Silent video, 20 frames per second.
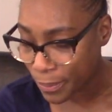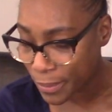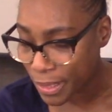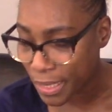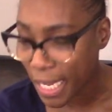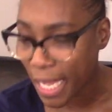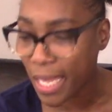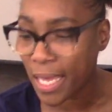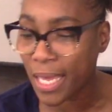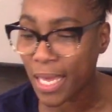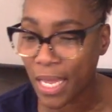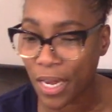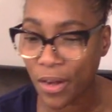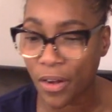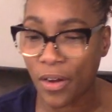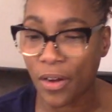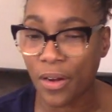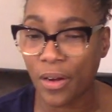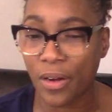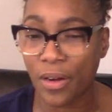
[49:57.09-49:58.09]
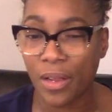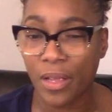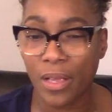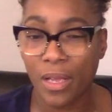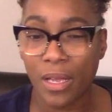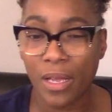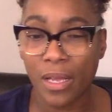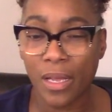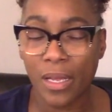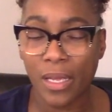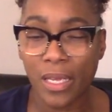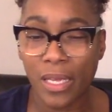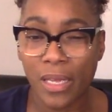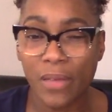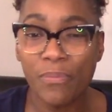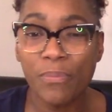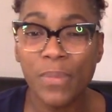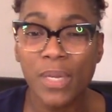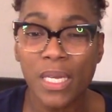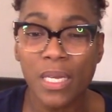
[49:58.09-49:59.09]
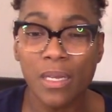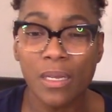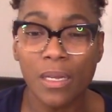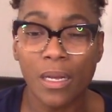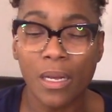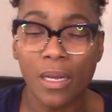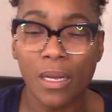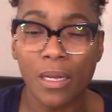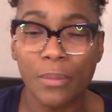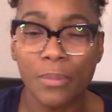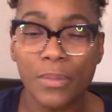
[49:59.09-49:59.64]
take care, give me um,